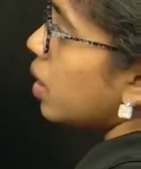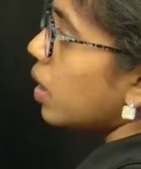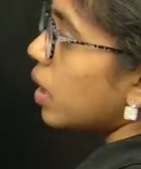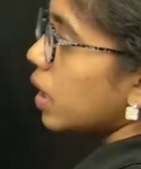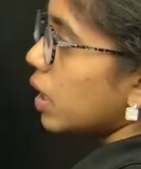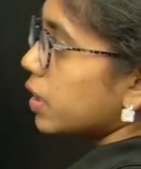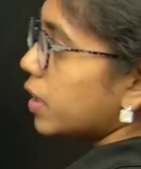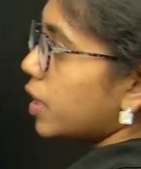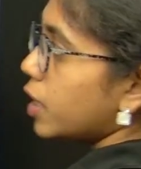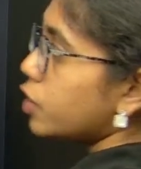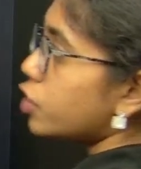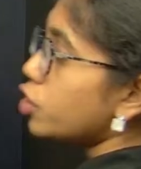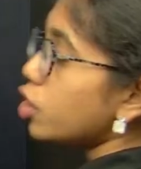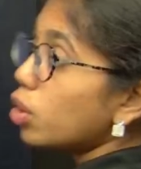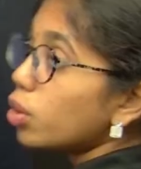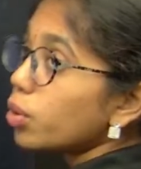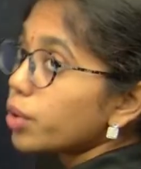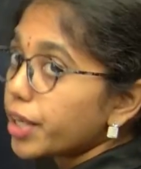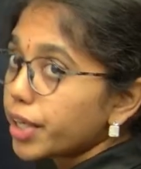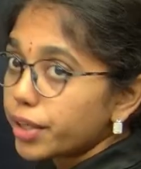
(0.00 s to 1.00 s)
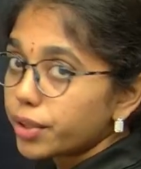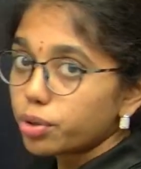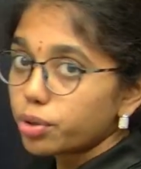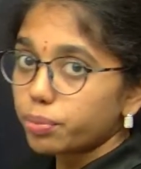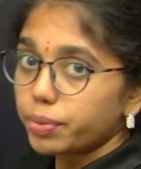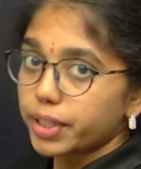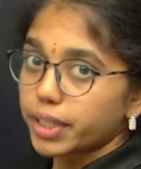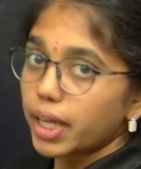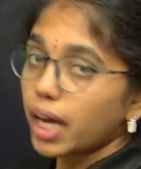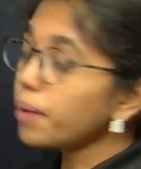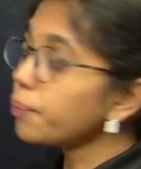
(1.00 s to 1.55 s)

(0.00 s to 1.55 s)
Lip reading: This you look into beta.